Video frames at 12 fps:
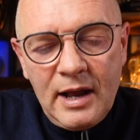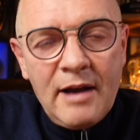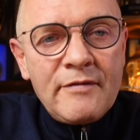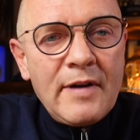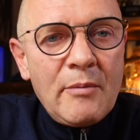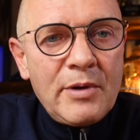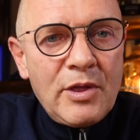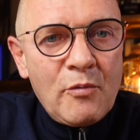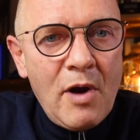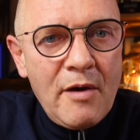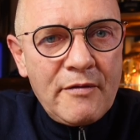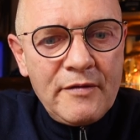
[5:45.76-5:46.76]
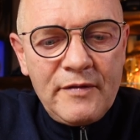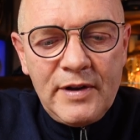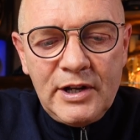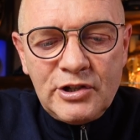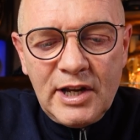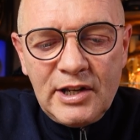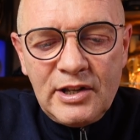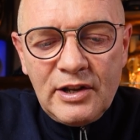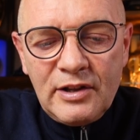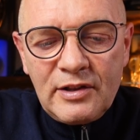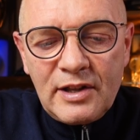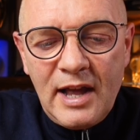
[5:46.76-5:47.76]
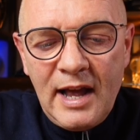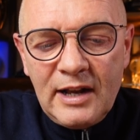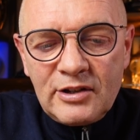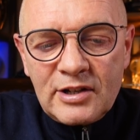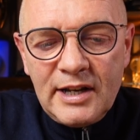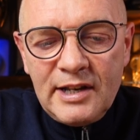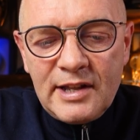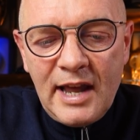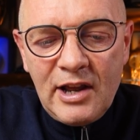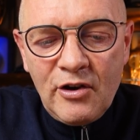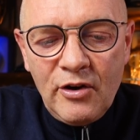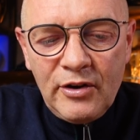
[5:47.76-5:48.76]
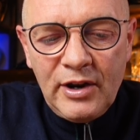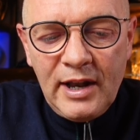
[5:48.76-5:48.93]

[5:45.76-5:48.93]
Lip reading: I found with the woven finish it does actually take on